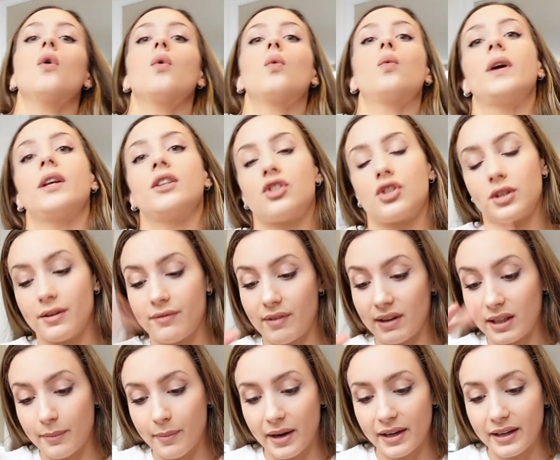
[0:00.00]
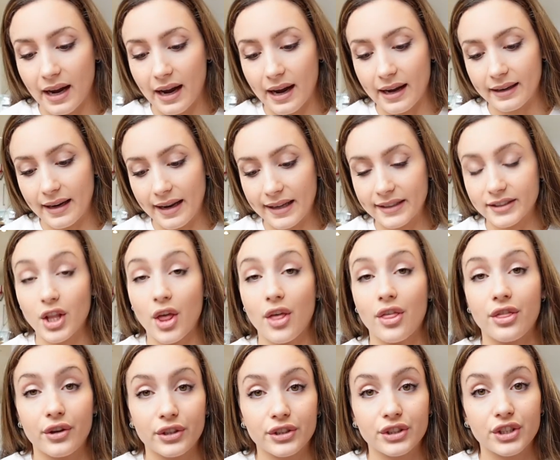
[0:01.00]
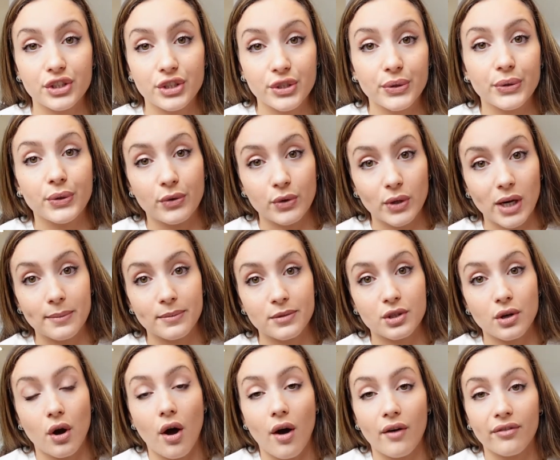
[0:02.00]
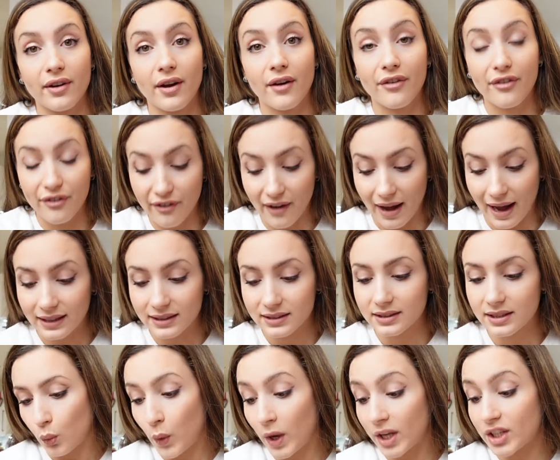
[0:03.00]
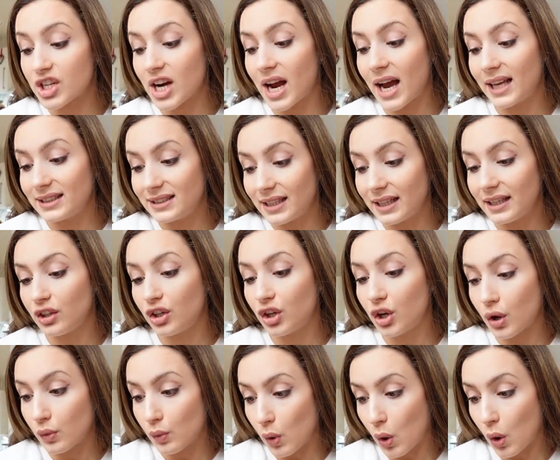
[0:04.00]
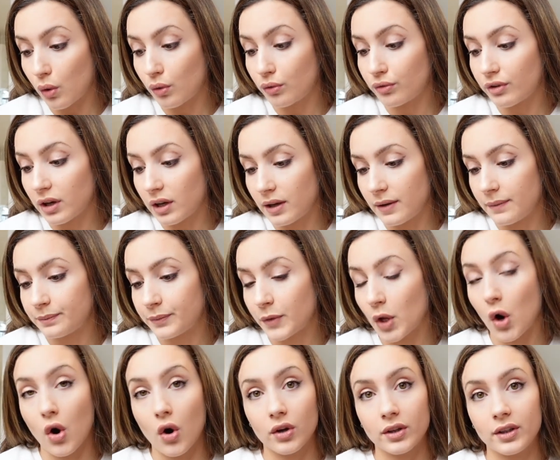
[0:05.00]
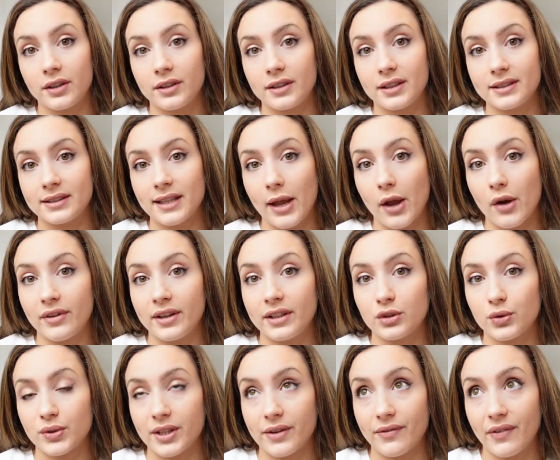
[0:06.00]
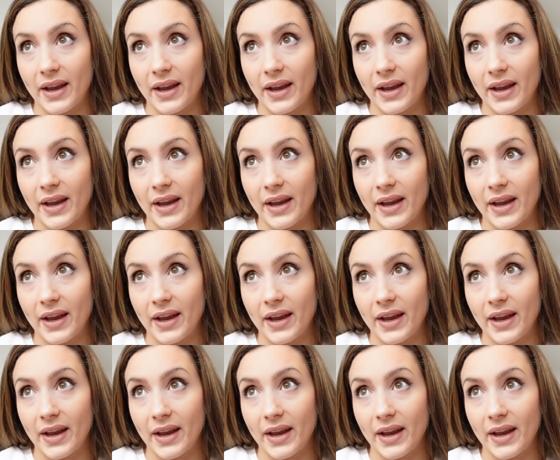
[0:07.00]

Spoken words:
Which divided by 9 is 32 grams of fat, which I did go over on the day of intuitive